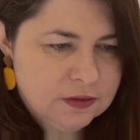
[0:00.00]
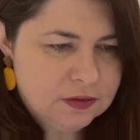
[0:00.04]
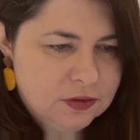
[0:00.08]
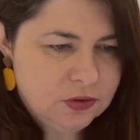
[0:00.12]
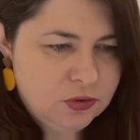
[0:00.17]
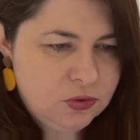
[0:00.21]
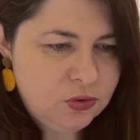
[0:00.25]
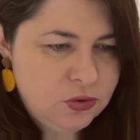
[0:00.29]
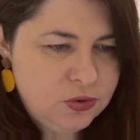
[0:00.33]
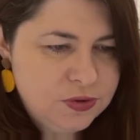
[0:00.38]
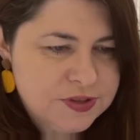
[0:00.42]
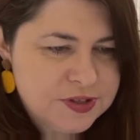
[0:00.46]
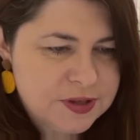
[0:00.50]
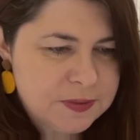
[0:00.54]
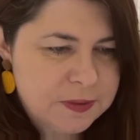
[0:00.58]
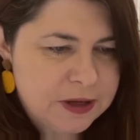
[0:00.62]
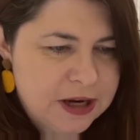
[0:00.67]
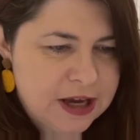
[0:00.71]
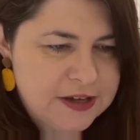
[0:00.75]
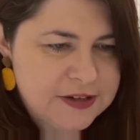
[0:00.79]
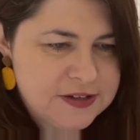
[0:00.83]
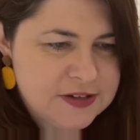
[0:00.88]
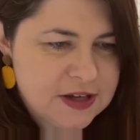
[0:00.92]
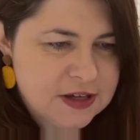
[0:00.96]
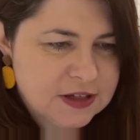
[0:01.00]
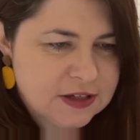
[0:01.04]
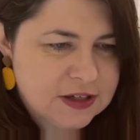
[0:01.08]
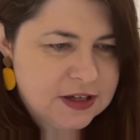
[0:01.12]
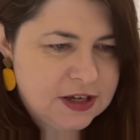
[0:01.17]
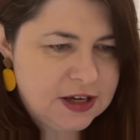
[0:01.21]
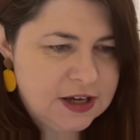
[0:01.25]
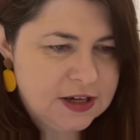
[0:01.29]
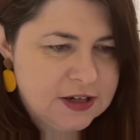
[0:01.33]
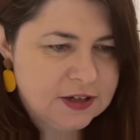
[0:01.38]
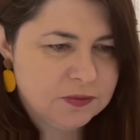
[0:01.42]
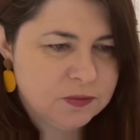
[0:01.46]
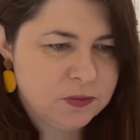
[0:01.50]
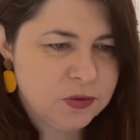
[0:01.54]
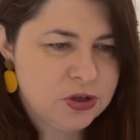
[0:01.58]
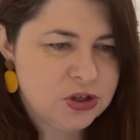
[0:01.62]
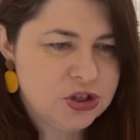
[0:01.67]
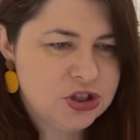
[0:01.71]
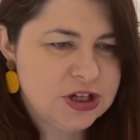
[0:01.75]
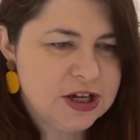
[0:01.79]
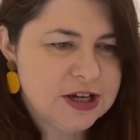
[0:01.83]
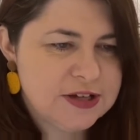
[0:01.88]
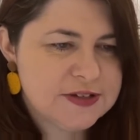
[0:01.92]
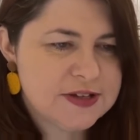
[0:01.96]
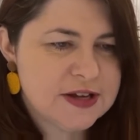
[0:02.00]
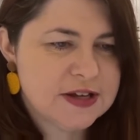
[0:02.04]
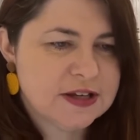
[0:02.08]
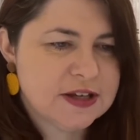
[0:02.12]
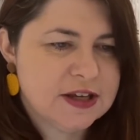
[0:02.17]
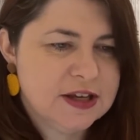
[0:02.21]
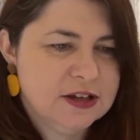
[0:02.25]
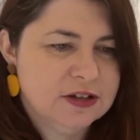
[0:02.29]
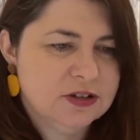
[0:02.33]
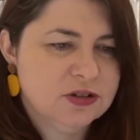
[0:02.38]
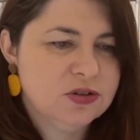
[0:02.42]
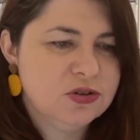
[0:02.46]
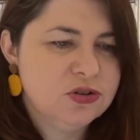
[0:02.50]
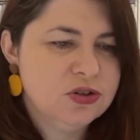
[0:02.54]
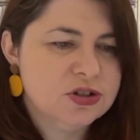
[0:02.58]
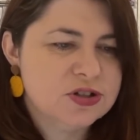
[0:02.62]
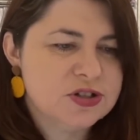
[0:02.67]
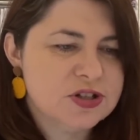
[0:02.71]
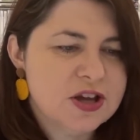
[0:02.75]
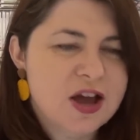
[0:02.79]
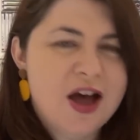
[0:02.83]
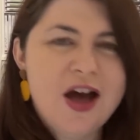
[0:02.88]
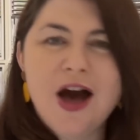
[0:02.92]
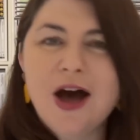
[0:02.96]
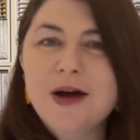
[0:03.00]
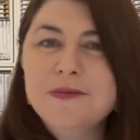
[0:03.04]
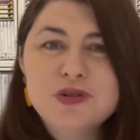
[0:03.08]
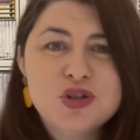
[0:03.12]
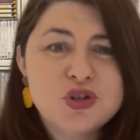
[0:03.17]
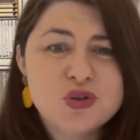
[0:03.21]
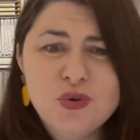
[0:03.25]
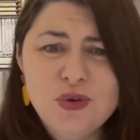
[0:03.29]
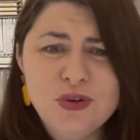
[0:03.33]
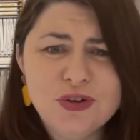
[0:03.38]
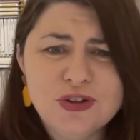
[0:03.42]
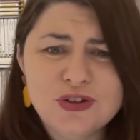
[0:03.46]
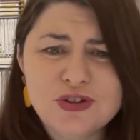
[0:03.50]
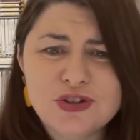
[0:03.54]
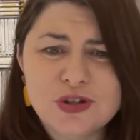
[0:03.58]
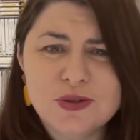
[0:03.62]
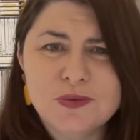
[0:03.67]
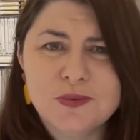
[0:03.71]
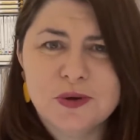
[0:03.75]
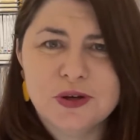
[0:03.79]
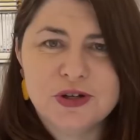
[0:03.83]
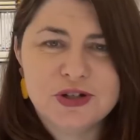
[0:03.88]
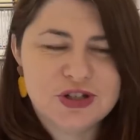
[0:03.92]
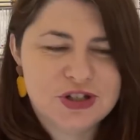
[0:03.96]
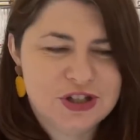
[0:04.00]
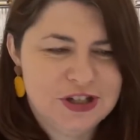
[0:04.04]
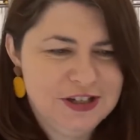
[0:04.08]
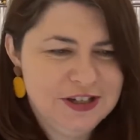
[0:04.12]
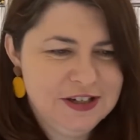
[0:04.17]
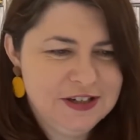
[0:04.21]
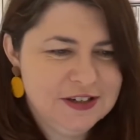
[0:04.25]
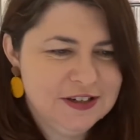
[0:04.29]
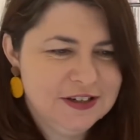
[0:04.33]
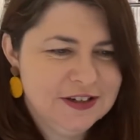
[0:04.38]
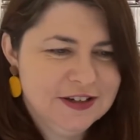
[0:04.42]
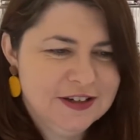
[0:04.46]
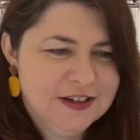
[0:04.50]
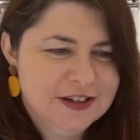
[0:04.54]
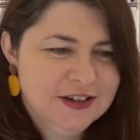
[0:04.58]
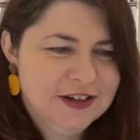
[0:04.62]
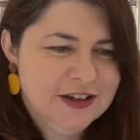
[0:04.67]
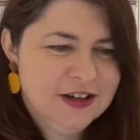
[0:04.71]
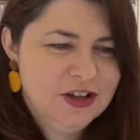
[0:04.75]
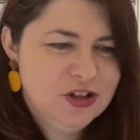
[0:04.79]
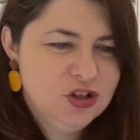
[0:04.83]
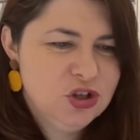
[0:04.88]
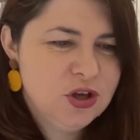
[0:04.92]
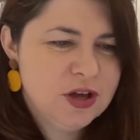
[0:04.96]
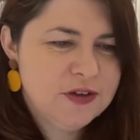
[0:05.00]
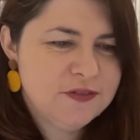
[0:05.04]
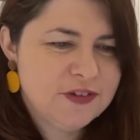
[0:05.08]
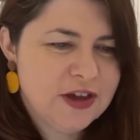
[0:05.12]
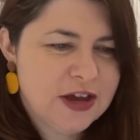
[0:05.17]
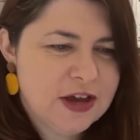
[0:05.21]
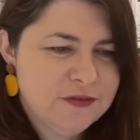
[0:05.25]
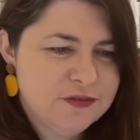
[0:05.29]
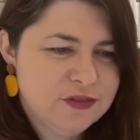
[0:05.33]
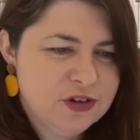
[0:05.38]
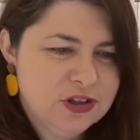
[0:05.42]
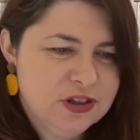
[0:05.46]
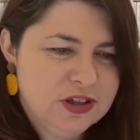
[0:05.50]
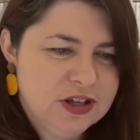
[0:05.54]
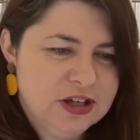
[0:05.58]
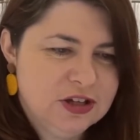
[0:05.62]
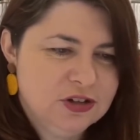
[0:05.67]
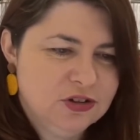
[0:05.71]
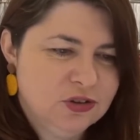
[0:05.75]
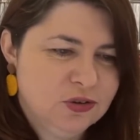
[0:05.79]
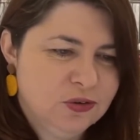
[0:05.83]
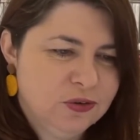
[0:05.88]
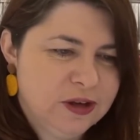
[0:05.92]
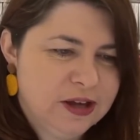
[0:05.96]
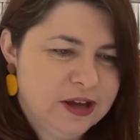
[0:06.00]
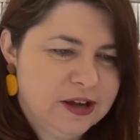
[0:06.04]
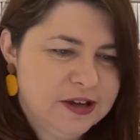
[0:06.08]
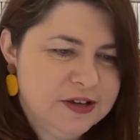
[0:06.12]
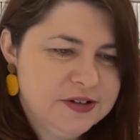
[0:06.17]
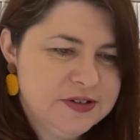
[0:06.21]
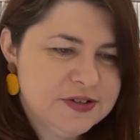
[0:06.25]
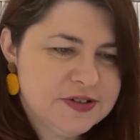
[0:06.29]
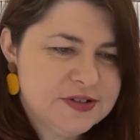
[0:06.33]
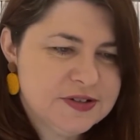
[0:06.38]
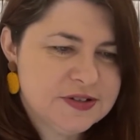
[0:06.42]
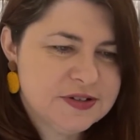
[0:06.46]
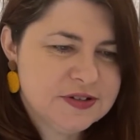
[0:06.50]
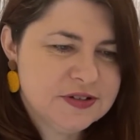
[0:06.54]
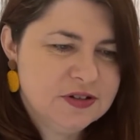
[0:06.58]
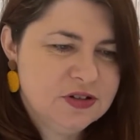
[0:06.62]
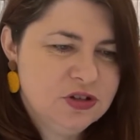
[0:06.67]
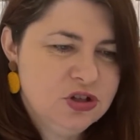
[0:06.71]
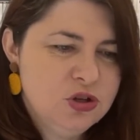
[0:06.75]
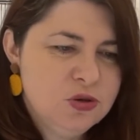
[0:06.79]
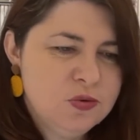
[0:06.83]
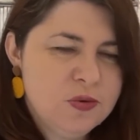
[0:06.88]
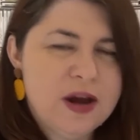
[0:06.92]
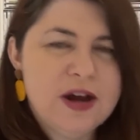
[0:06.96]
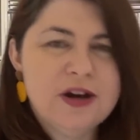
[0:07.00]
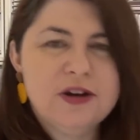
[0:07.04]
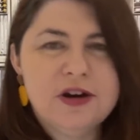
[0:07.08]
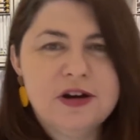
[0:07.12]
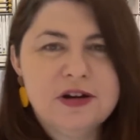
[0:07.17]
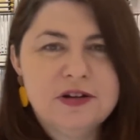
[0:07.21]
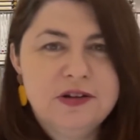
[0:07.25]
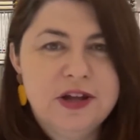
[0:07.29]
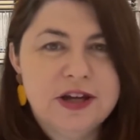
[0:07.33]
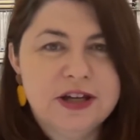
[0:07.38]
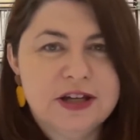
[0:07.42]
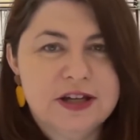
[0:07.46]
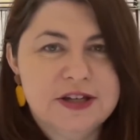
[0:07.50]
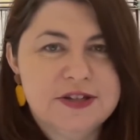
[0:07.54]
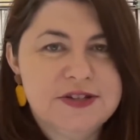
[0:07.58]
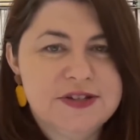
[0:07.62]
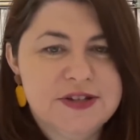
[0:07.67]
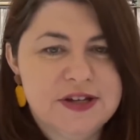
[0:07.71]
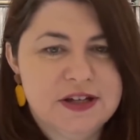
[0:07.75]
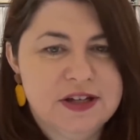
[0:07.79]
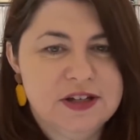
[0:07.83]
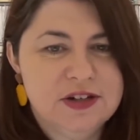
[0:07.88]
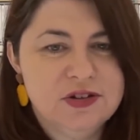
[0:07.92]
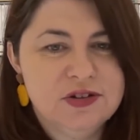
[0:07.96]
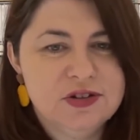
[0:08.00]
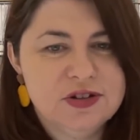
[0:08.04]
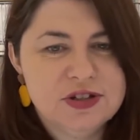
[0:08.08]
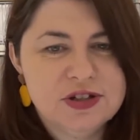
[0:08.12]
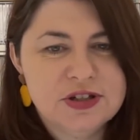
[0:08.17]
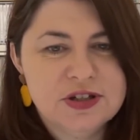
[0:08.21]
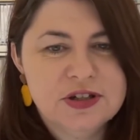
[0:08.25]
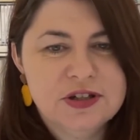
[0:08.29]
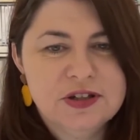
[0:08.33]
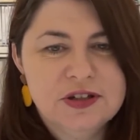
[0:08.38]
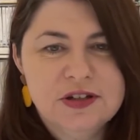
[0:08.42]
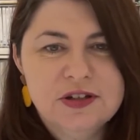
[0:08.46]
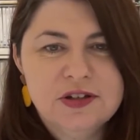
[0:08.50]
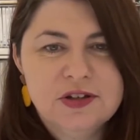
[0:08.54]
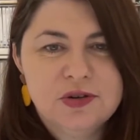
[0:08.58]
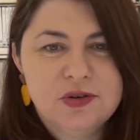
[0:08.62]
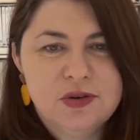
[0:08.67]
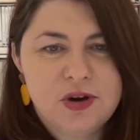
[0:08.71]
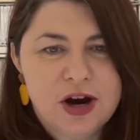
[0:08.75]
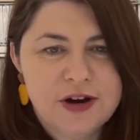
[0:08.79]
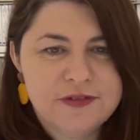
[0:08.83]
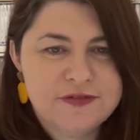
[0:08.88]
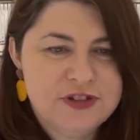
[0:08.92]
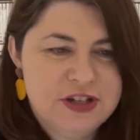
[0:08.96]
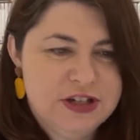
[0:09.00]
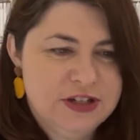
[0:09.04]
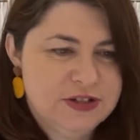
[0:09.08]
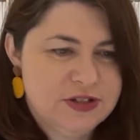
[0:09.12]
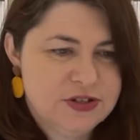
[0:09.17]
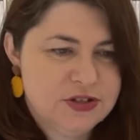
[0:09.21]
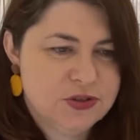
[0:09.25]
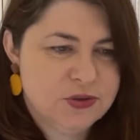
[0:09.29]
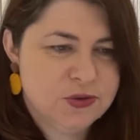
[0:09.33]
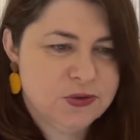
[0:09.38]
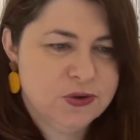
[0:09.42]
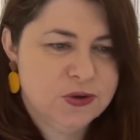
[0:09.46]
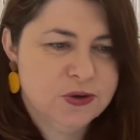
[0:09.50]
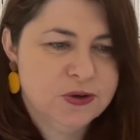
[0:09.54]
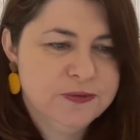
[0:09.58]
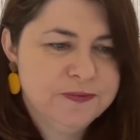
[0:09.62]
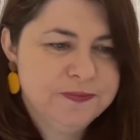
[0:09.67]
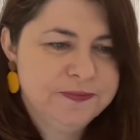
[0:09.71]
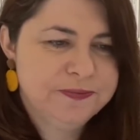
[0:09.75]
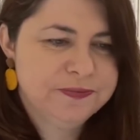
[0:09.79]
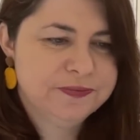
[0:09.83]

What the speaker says: Oh, someone has that kit. Wergie has that kit. Good. I'm sure you do, Wergie. You have everything in your house. You are like a second crafting store.